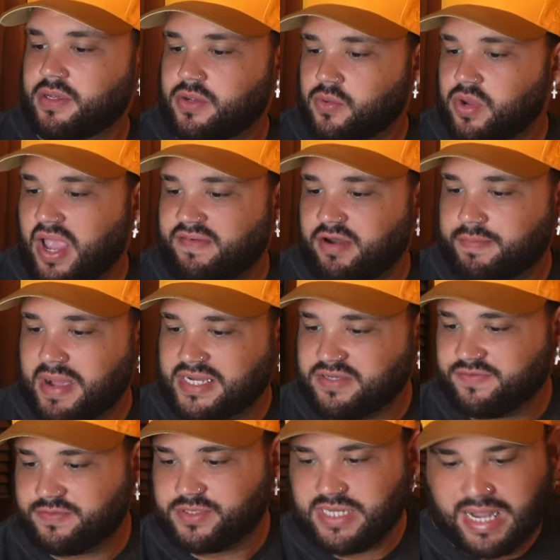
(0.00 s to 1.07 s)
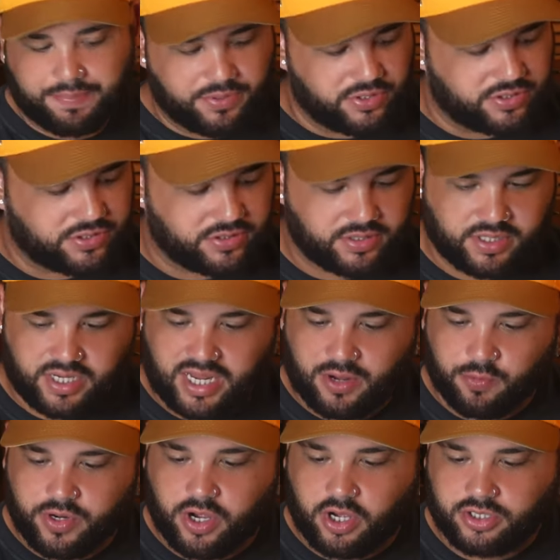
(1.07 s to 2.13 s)
We have an unboxing from Topperz and
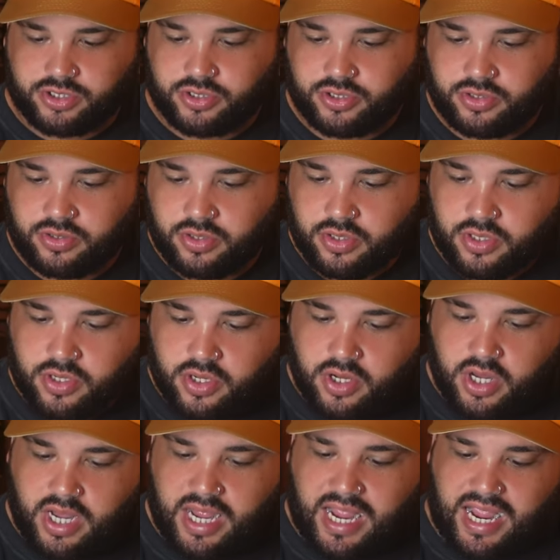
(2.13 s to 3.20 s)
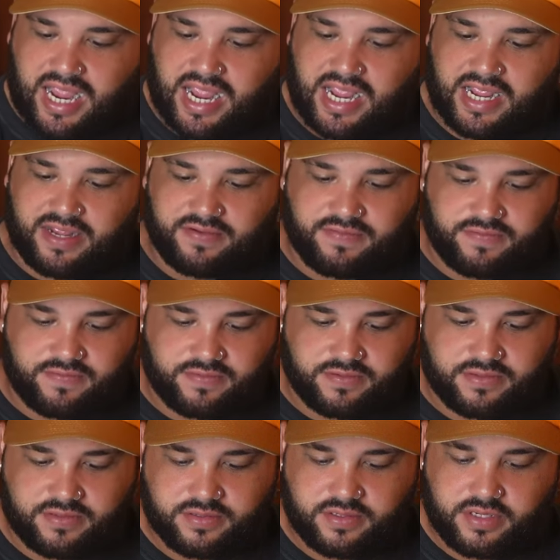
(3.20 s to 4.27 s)
we also have
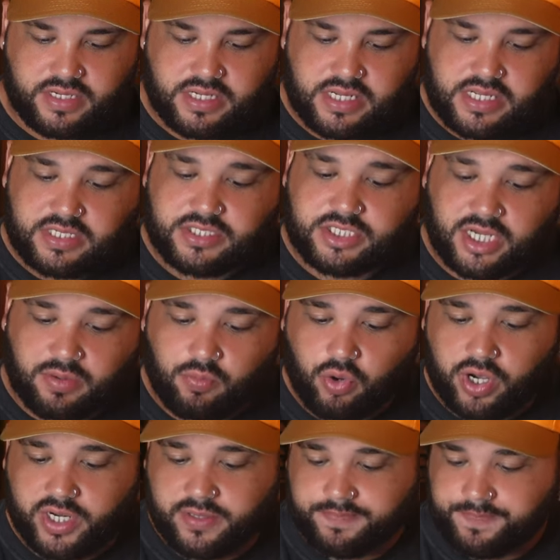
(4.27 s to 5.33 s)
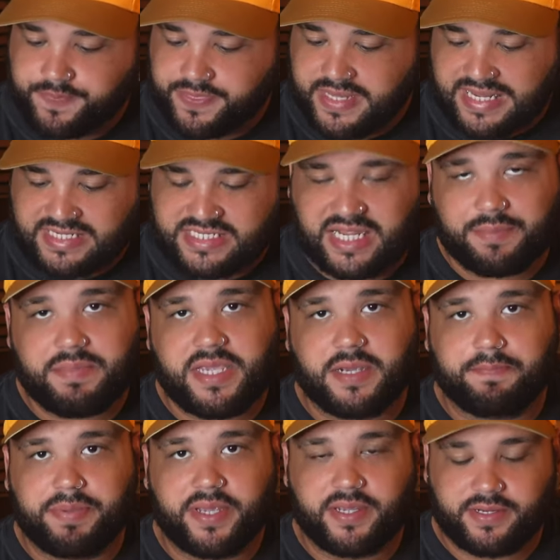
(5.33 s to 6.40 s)
someone that sent me a
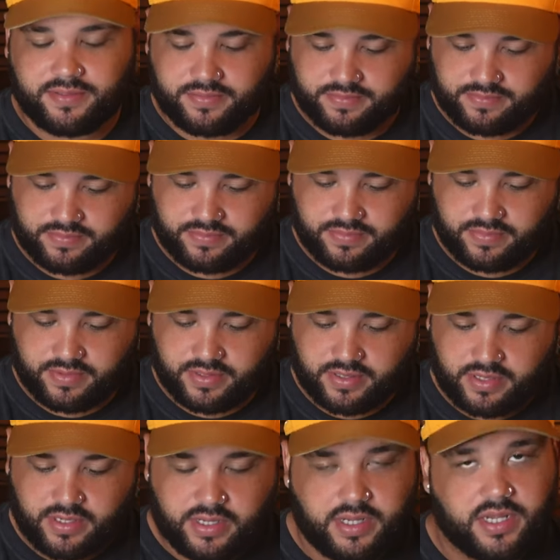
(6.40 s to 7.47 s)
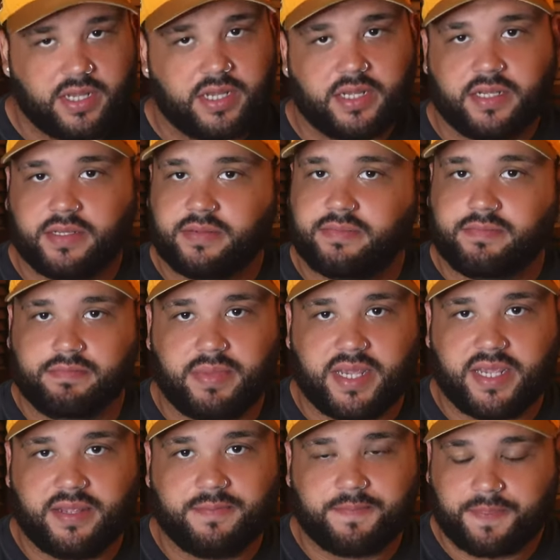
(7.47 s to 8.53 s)
pin.
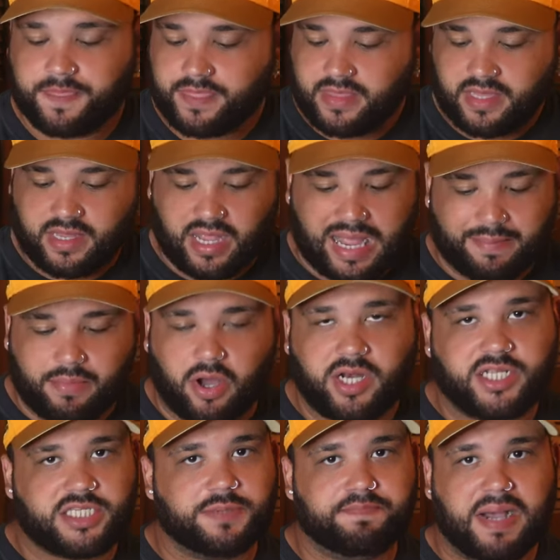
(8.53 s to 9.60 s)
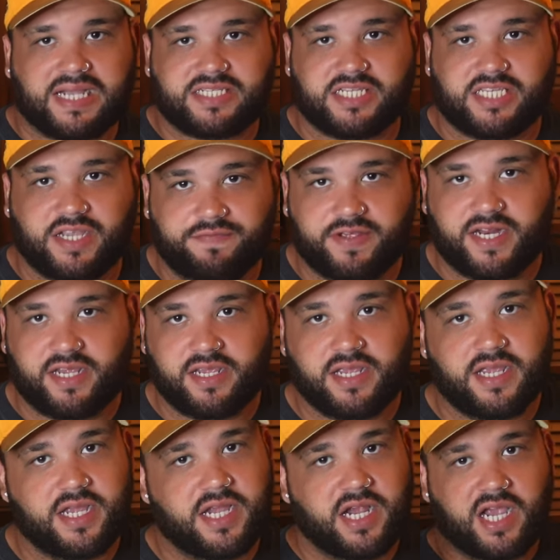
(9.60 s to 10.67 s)
Me, I'm all into positivity
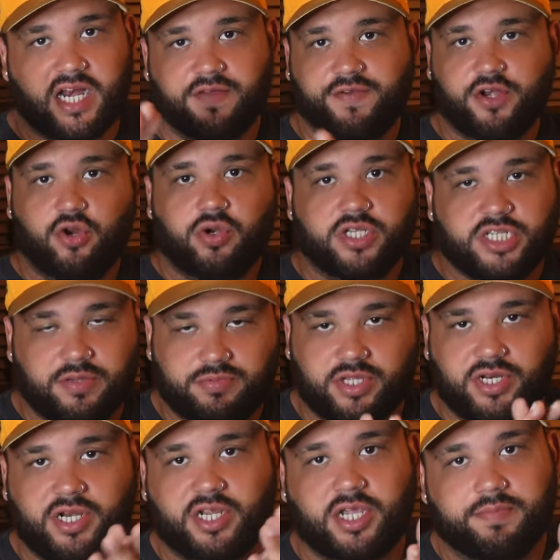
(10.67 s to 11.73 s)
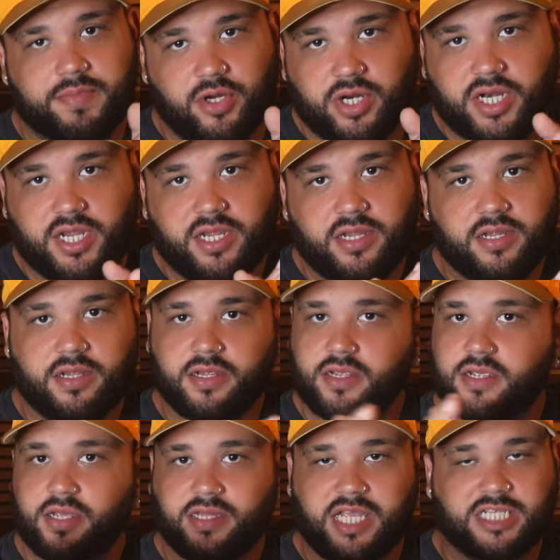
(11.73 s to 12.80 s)
and if you're doing something in the community
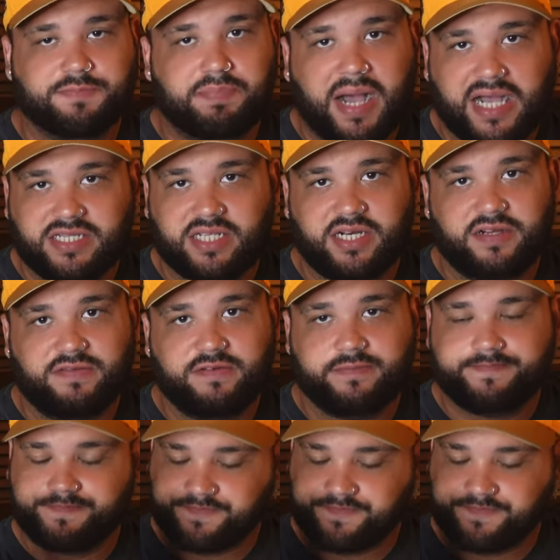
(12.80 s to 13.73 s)
that's positive,